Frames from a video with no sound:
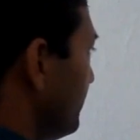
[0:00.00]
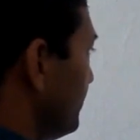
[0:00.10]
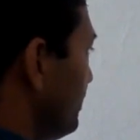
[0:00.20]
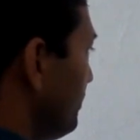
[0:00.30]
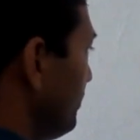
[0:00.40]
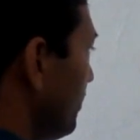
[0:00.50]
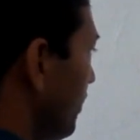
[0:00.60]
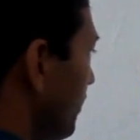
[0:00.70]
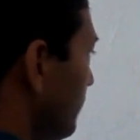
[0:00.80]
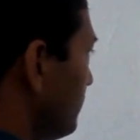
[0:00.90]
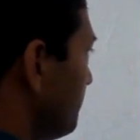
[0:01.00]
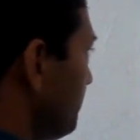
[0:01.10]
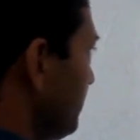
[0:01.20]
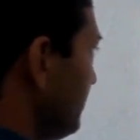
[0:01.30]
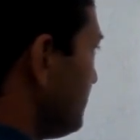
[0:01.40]
nu of
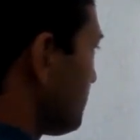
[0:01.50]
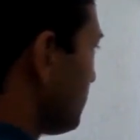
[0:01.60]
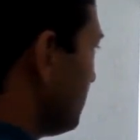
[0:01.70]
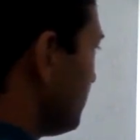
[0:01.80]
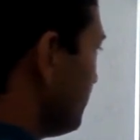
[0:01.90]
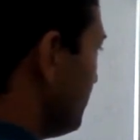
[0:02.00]
P is equal to